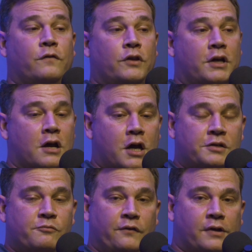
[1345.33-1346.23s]
for the
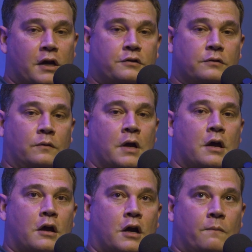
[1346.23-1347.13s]
customer we've talked to,
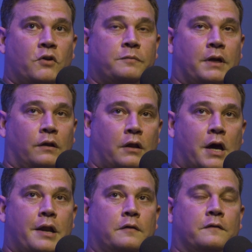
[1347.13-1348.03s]
there's been a
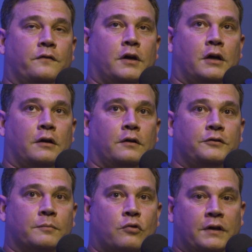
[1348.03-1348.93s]
lot of
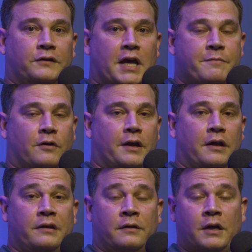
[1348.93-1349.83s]
support and excitement around
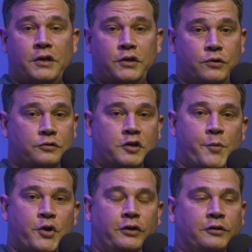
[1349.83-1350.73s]
it, and huge
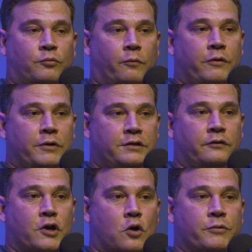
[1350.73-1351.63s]
community support. We
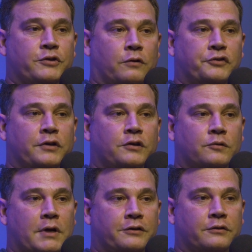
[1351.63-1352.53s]
recently open sourced it,
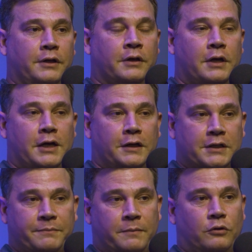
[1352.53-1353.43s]
so we're actually
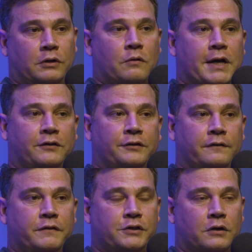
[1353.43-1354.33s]
accepting pull requests
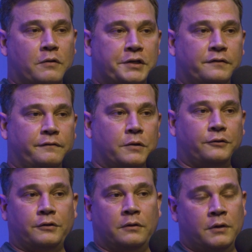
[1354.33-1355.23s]
and feature requests for
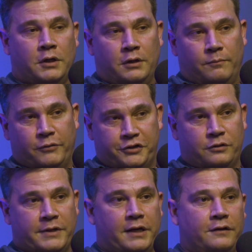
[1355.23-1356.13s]
folks. So Bridge
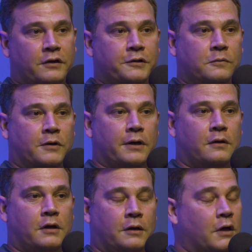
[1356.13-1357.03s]
Kubernetes
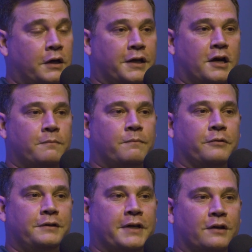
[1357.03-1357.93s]
on GitHub,
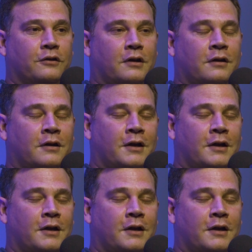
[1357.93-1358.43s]
please take a look.